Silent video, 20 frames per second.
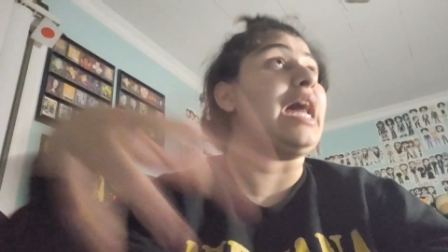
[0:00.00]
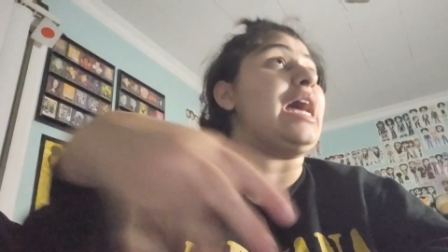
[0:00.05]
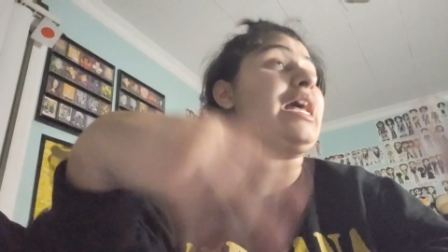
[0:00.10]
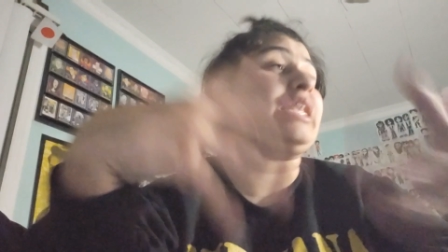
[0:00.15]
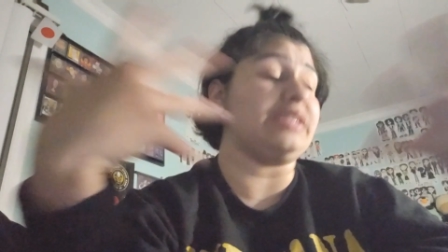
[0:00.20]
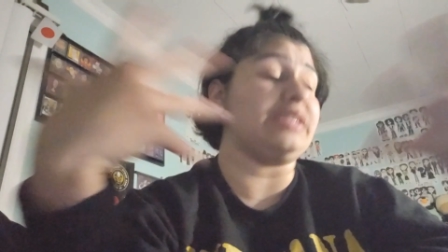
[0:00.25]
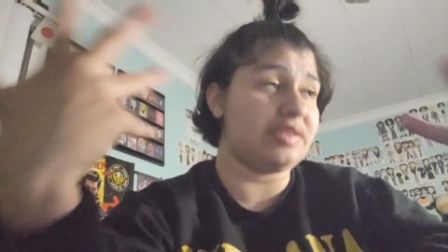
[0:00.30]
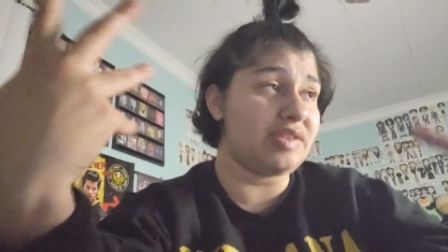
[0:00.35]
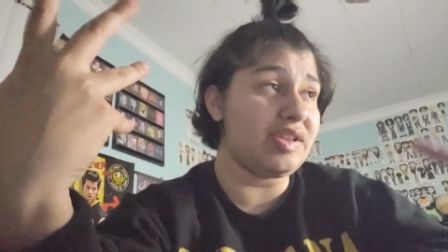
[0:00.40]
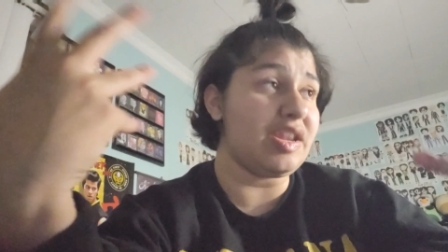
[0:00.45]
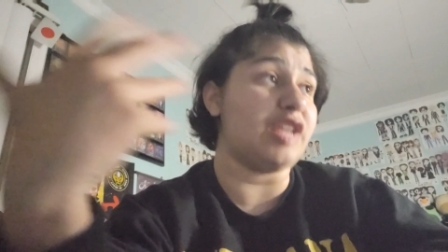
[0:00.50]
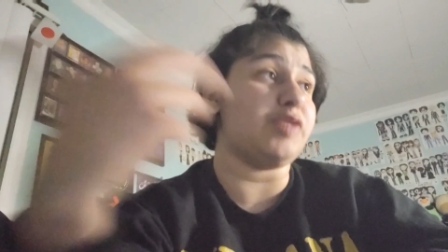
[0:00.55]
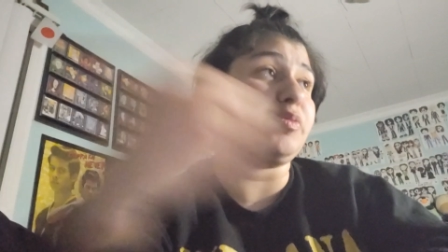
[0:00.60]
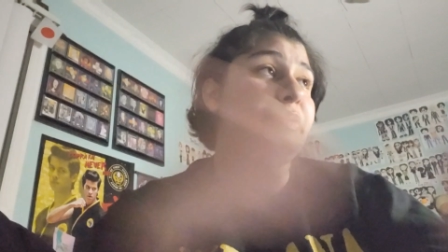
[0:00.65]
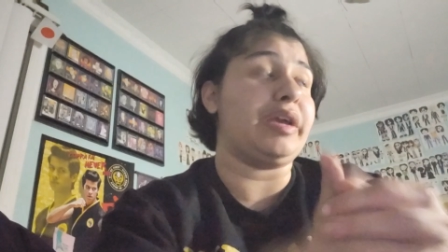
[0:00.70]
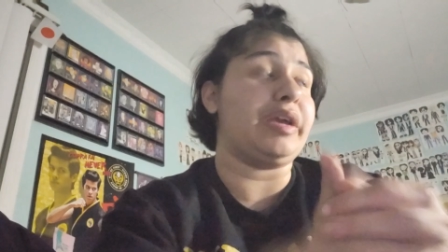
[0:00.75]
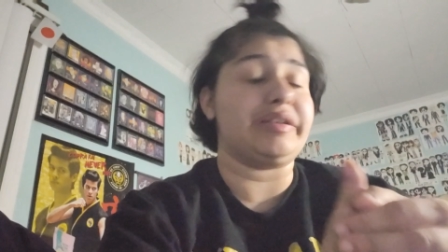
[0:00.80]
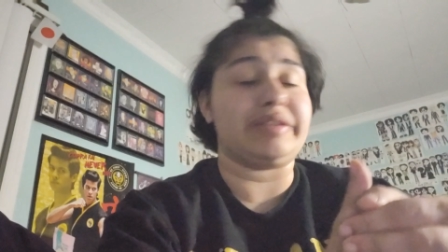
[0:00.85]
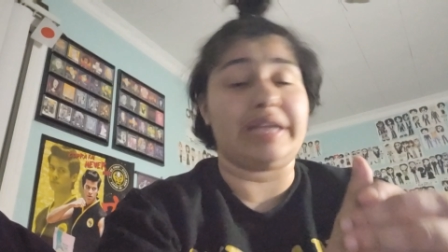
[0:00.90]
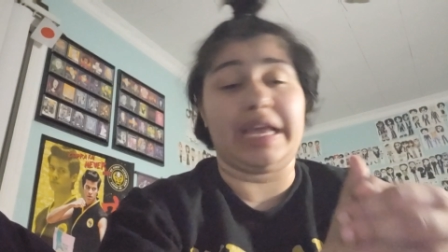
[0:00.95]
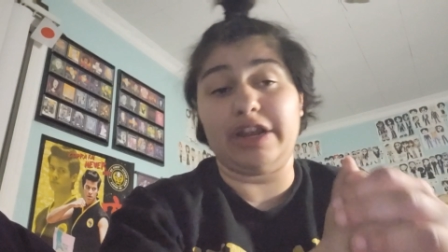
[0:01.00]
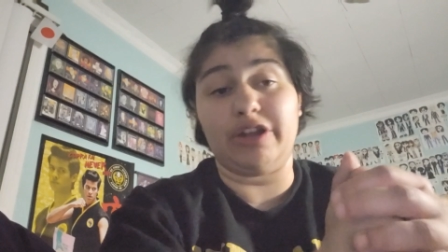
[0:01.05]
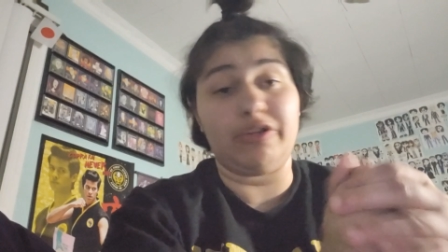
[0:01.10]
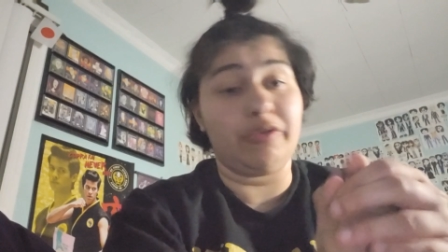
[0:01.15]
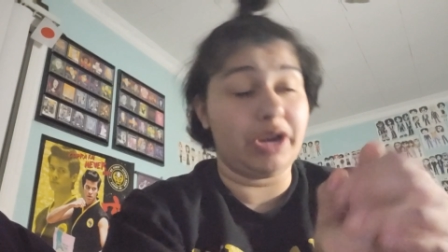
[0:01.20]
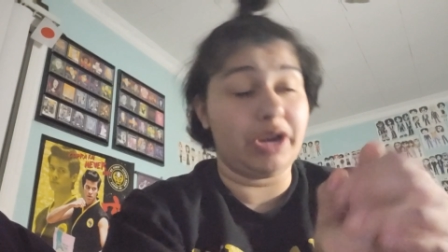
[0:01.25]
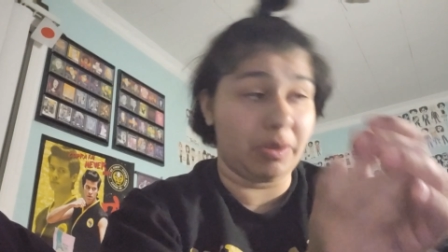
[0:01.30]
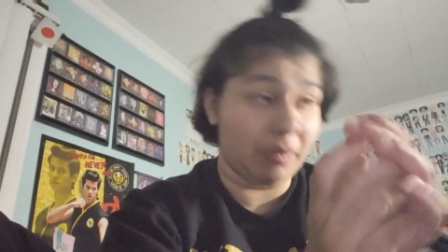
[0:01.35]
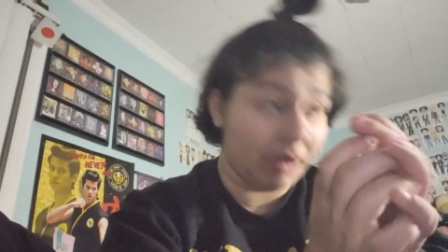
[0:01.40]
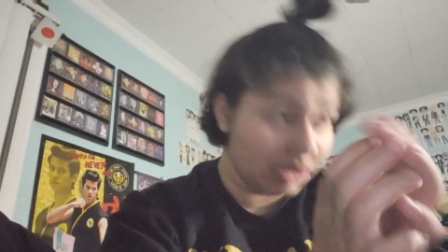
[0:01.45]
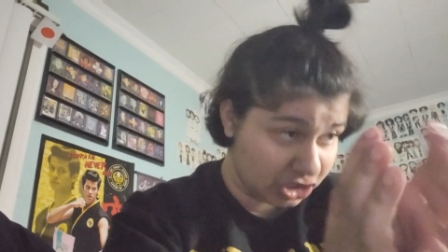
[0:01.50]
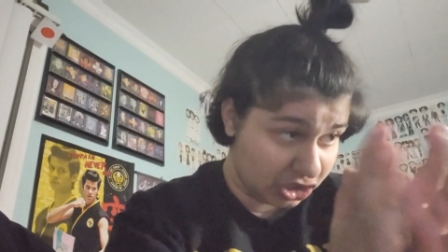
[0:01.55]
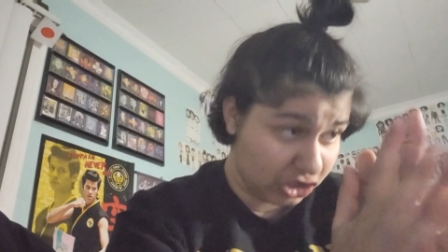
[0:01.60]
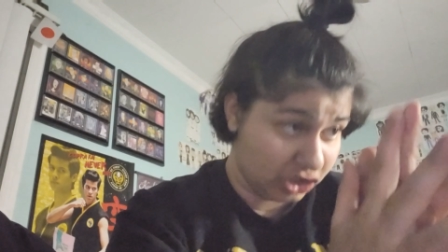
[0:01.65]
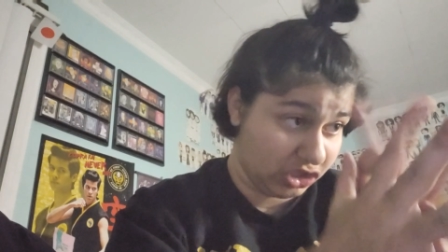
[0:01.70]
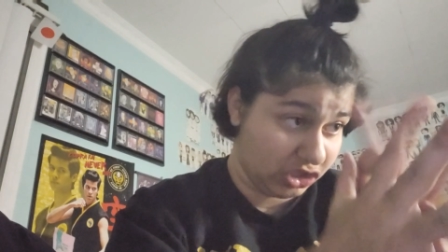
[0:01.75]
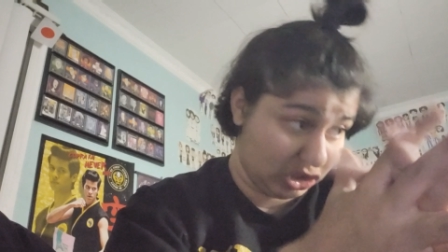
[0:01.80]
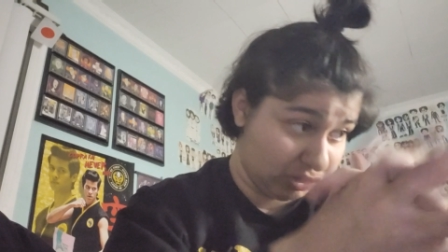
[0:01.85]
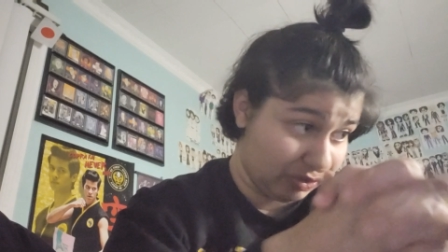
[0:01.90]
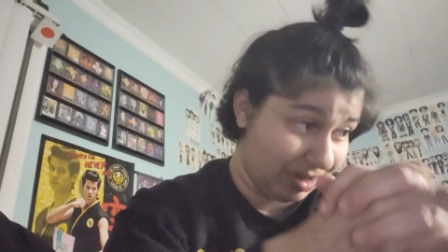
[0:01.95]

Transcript: not Insidious because I don't want to watch Insidious